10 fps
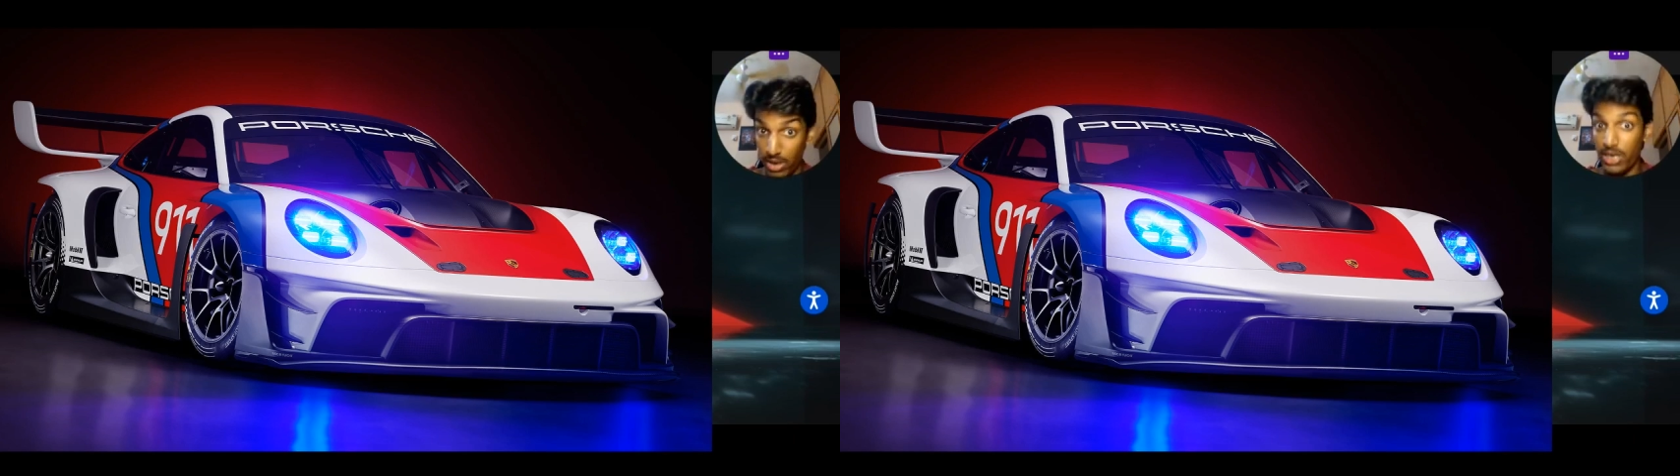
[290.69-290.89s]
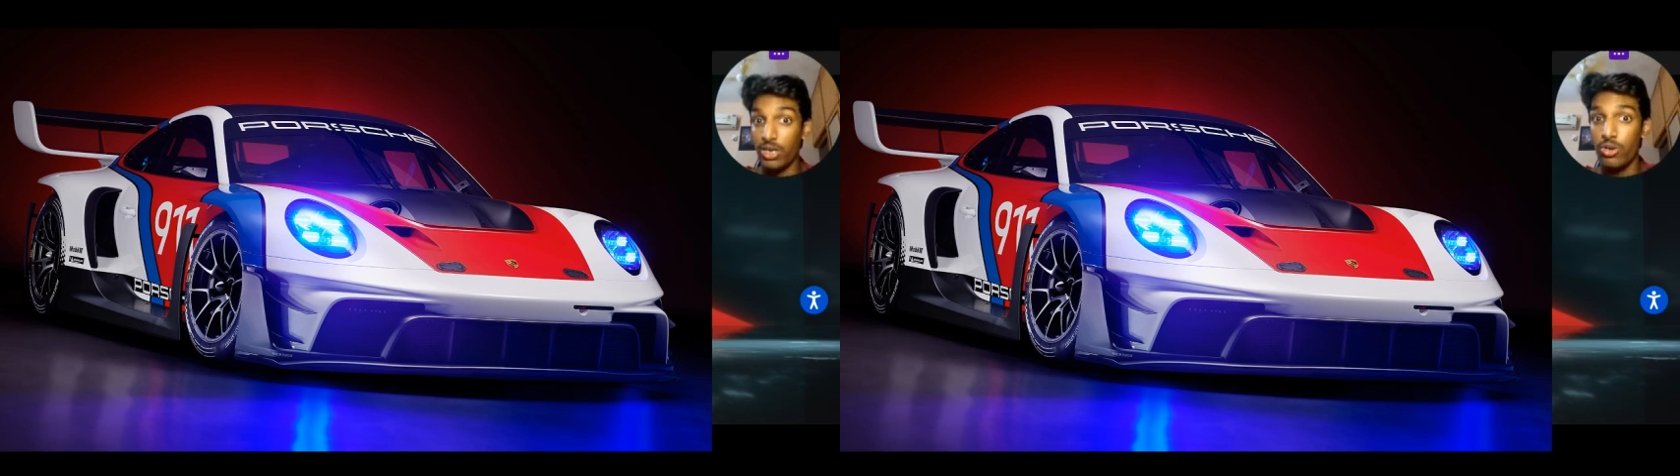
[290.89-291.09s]

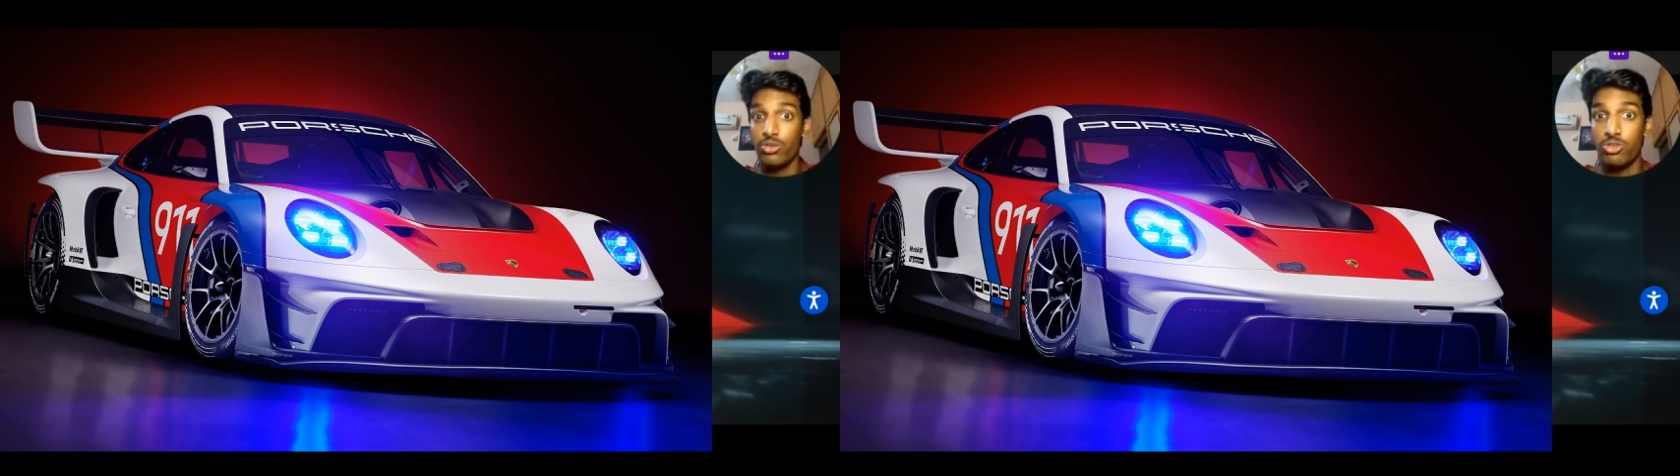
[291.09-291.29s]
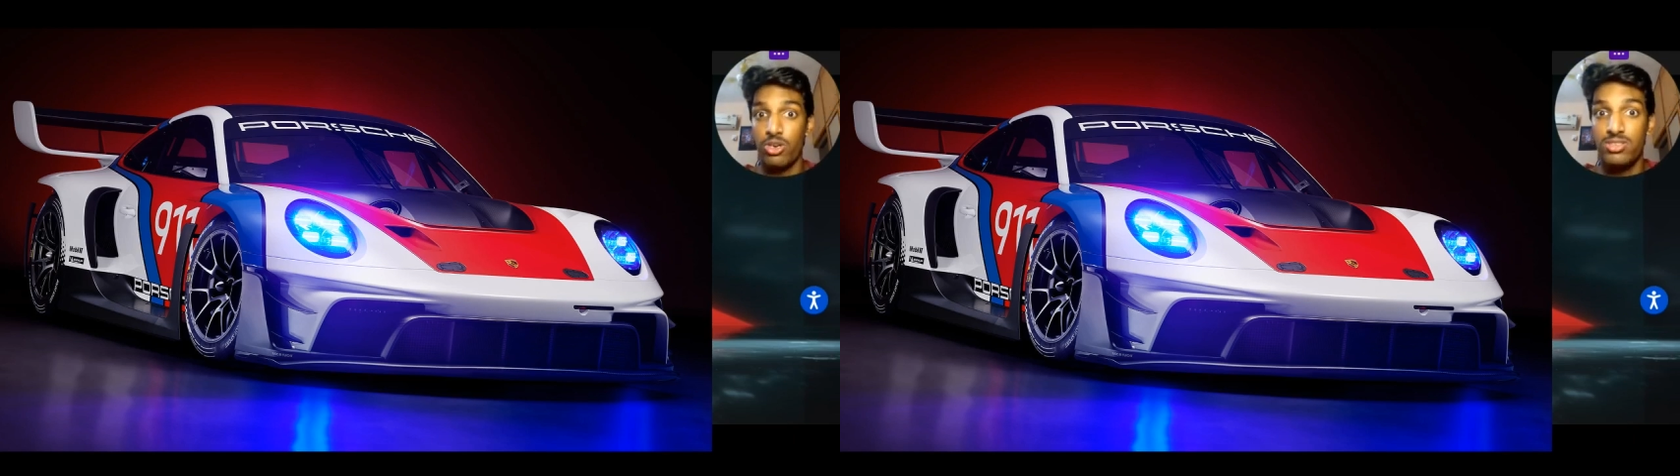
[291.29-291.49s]

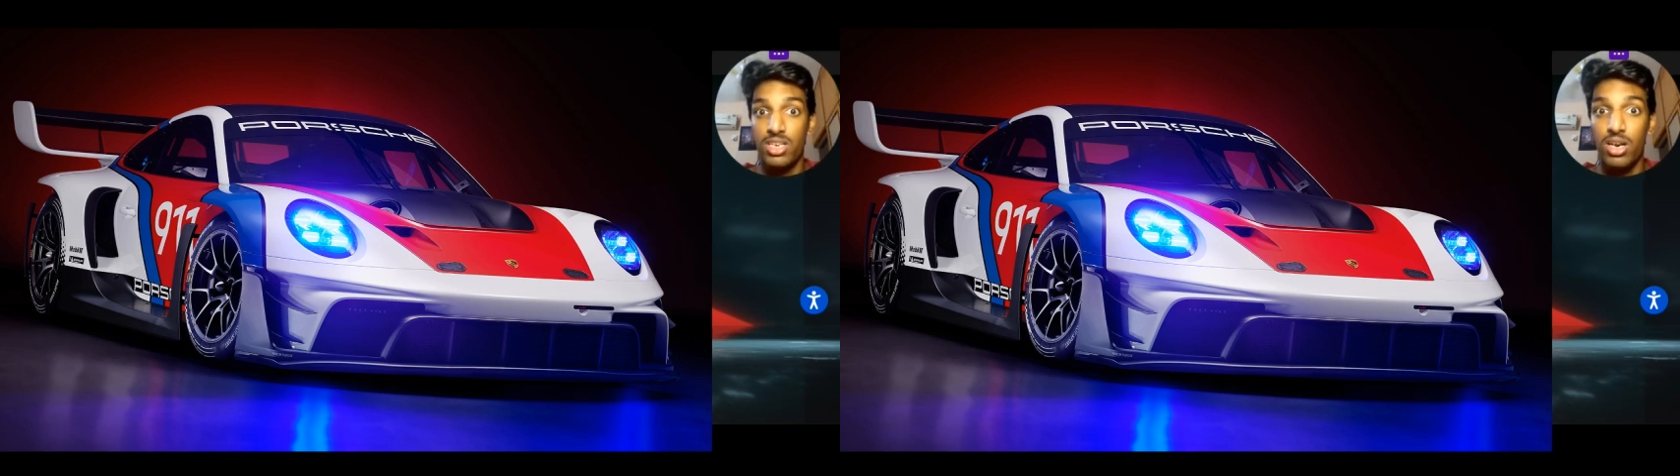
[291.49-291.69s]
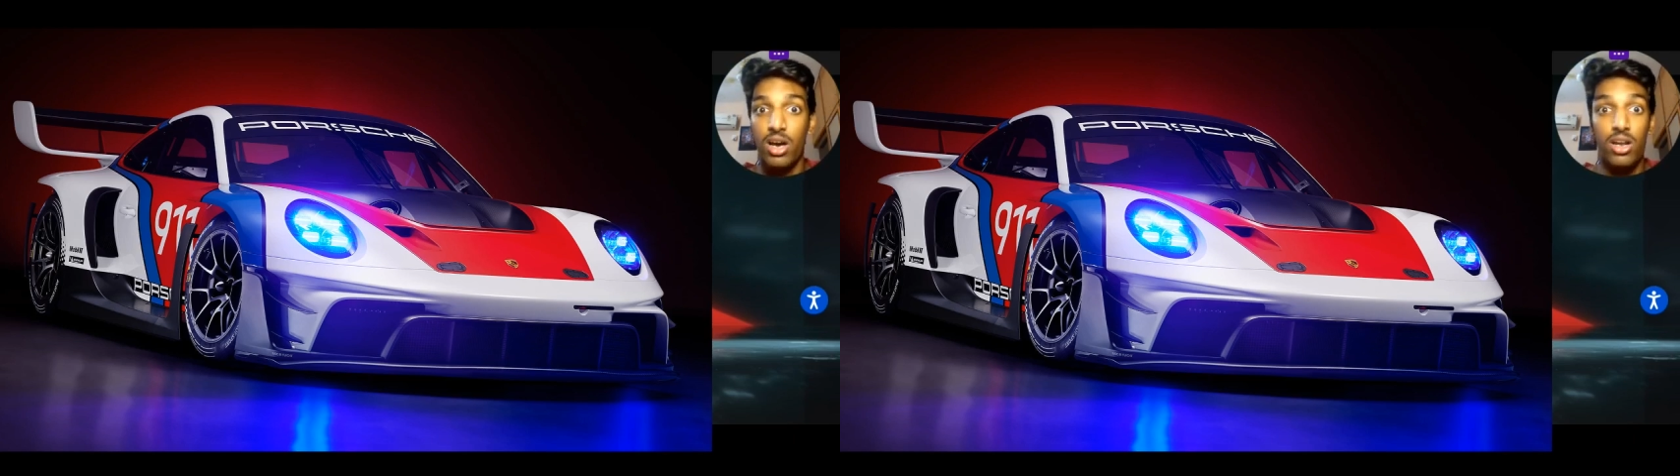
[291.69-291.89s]
endurance
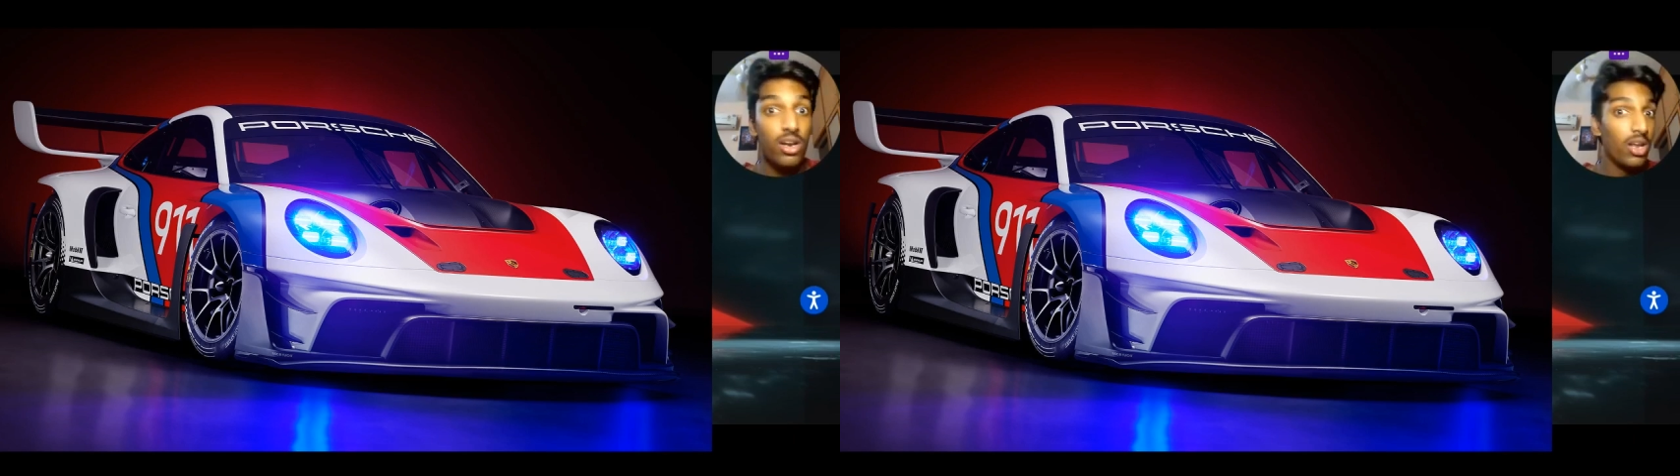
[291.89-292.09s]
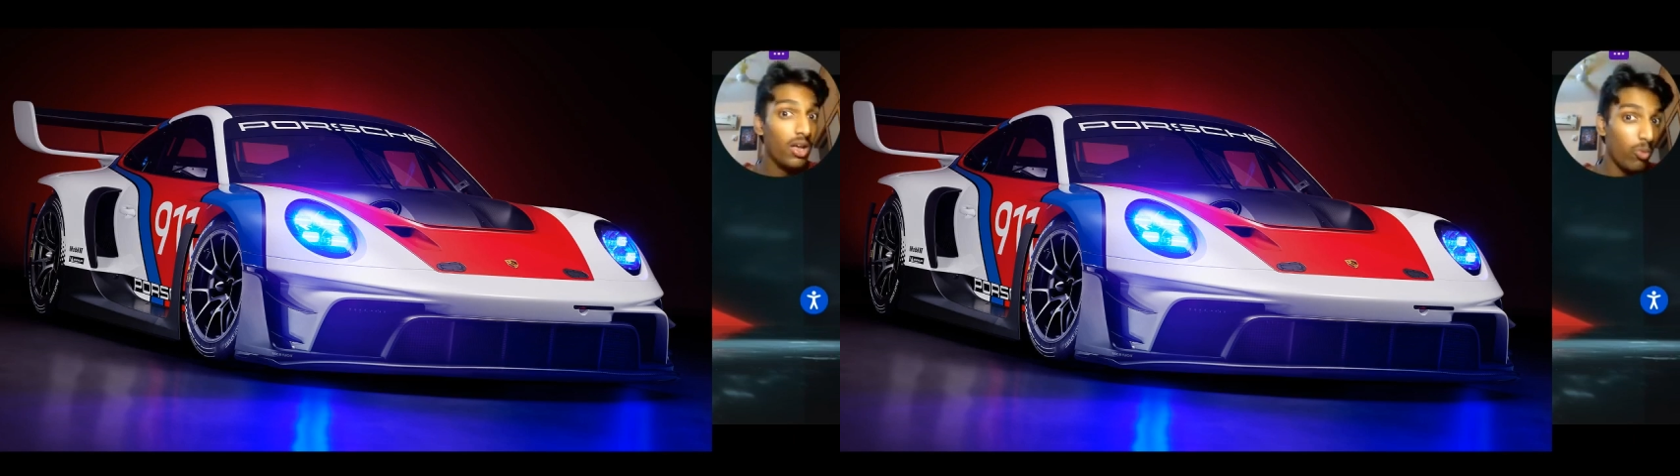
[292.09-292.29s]
racing
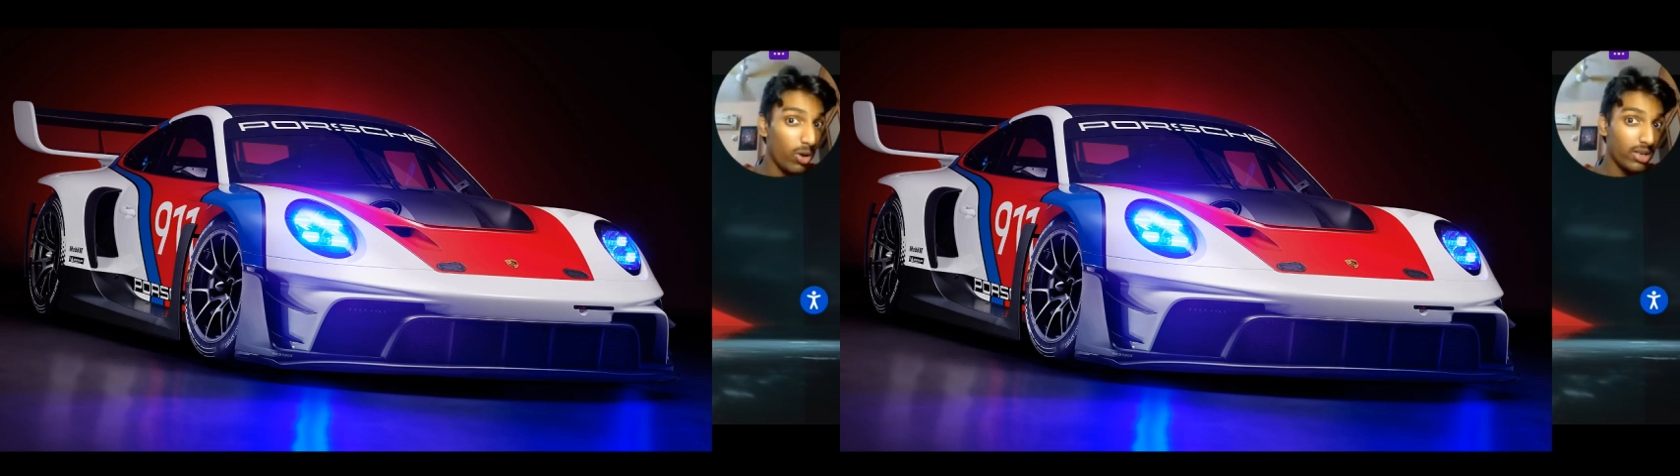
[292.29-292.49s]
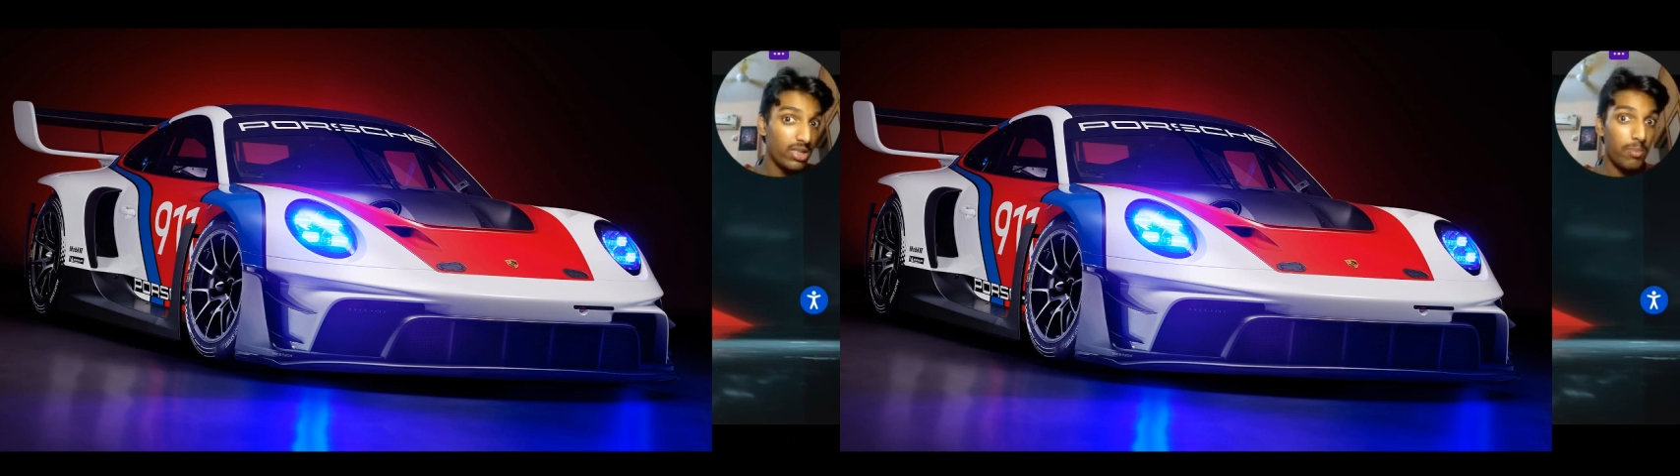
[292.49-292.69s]
car,
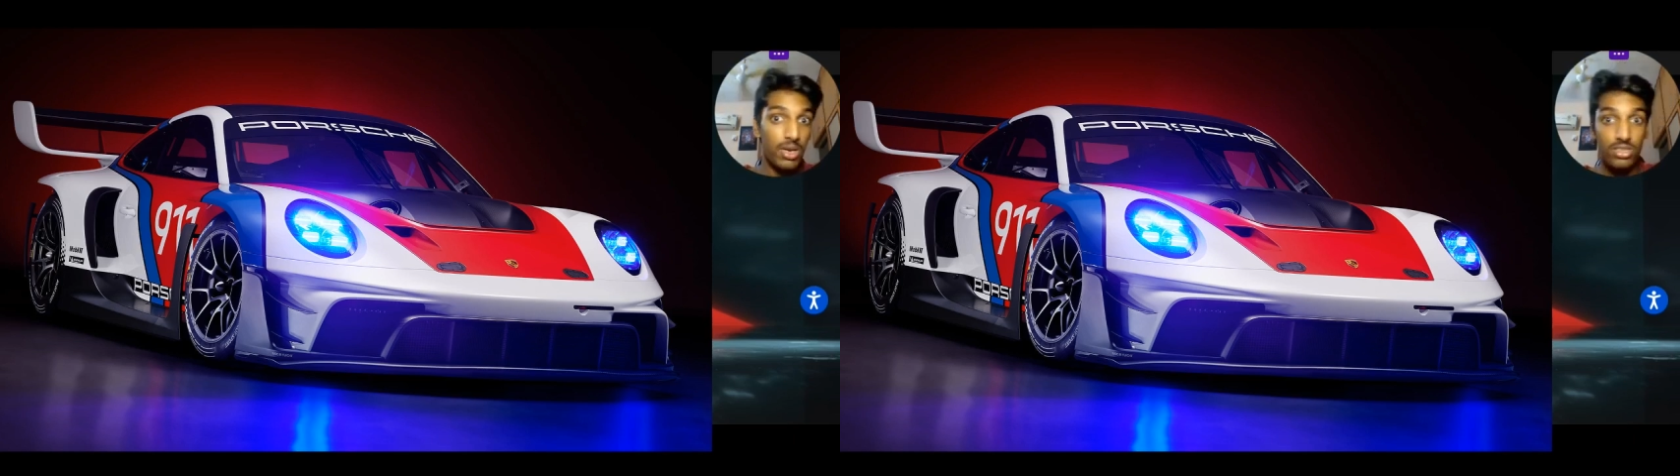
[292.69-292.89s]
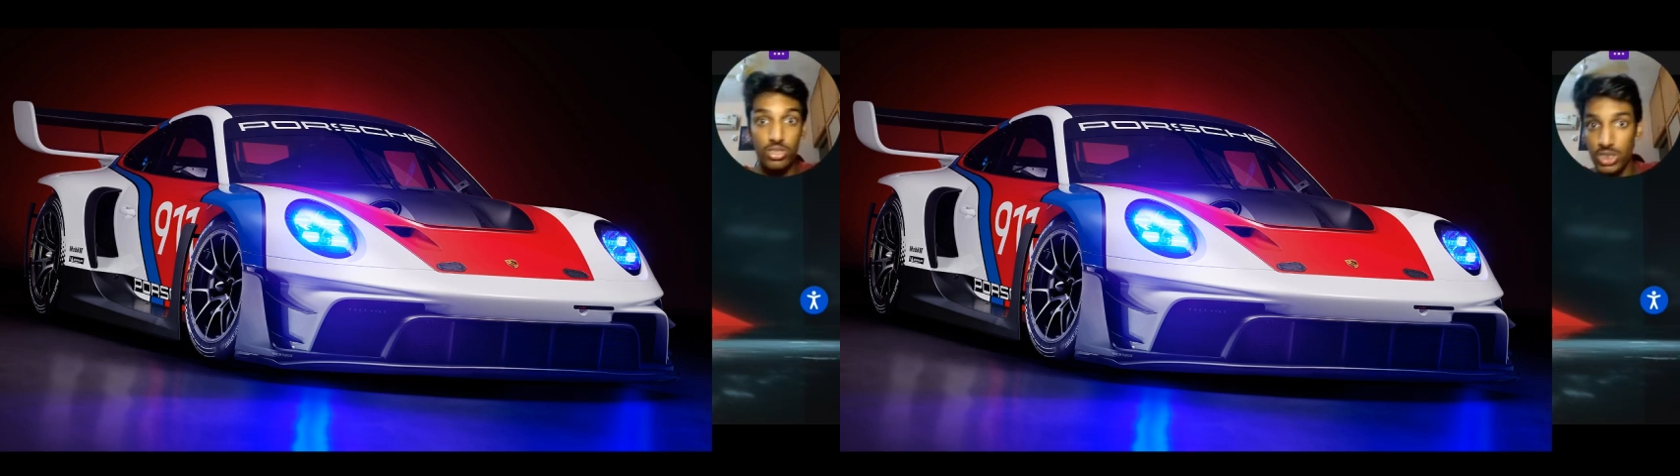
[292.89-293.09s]
where they made the